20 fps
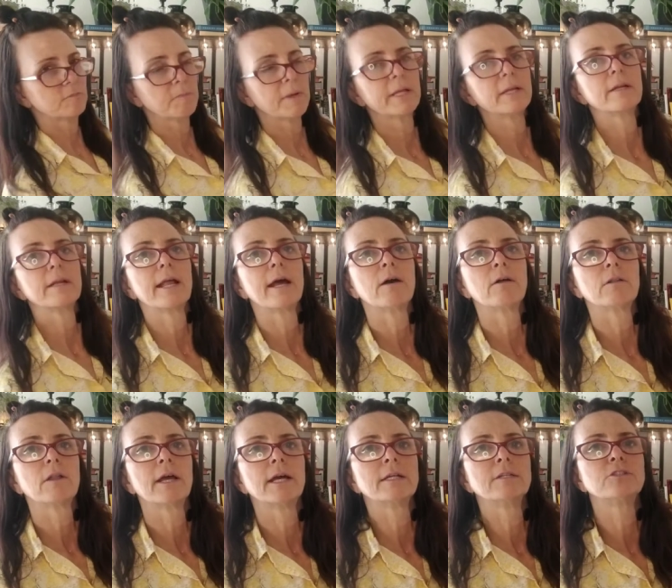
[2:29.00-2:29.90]
made an
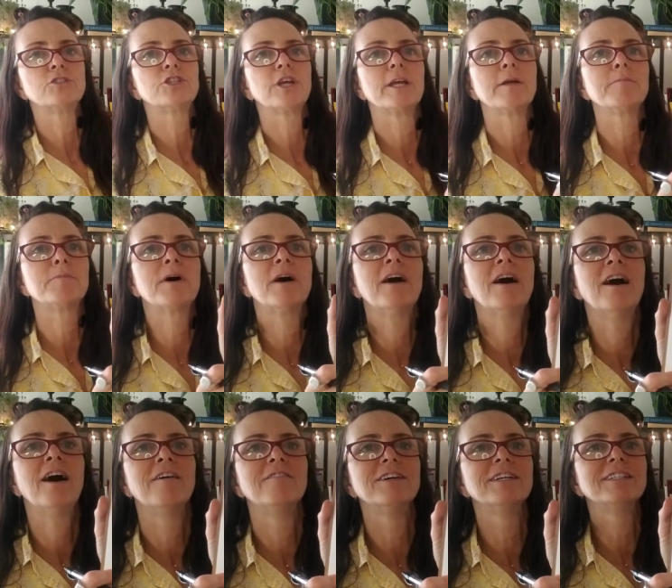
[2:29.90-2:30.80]
outline shape
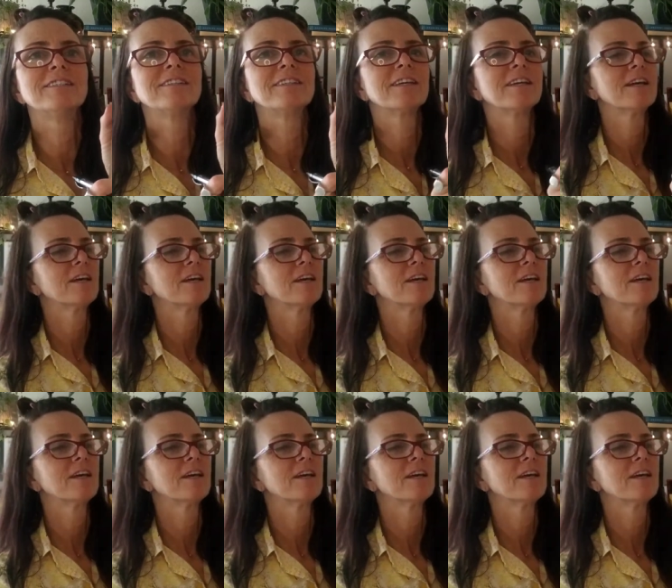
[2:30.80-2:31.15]
of it,